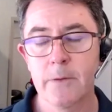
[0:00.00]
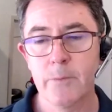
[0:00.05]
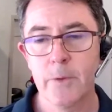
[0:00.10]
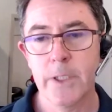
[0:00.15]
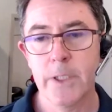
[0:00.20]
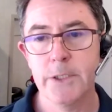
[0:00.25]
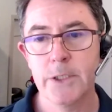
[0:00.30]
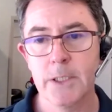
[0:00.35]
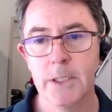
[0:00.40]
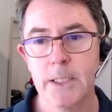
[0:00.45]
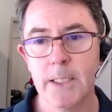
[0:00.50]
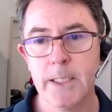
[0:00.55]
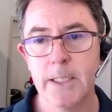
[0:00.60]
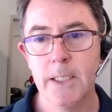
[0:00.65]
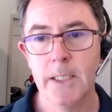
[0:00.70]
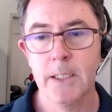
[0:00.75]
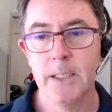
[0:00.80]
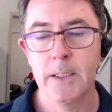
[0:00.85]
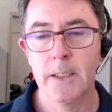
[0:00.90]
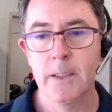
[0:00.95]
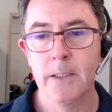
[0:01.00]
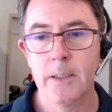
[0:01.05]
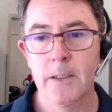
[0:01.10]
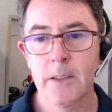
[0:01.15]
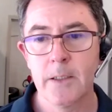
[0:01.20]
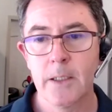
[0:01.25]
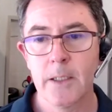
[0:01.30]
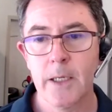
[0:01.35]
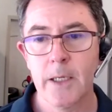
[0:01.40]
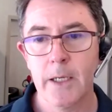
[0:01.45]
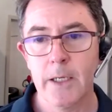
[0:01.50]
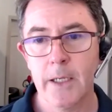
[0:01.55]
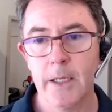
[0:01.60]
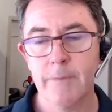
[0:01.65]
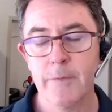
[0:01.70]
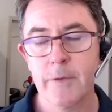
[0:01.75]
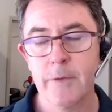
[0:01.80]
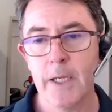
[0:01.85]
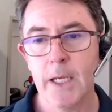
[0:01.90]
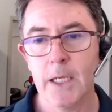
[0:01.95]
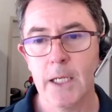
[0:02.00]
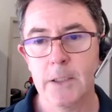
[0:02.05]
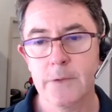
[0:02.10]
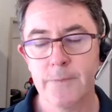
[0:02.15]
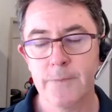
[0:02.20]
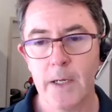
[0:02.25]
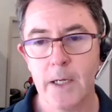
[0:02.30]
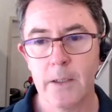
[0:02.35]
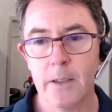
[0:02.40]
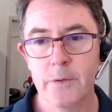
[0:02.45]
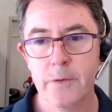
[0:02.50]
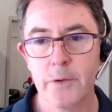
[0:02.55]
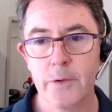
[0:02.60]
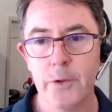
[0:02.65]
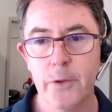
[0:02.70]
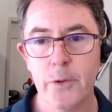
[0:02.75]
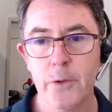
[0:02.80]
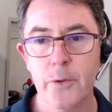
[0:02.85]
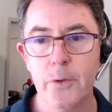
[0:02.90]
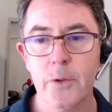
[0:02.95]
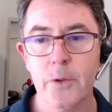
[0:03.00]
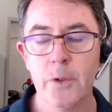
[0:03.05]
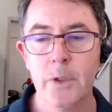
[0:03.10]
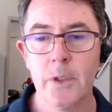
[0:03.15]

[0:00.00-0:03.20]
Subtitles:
regionally, and even down as far as Kew,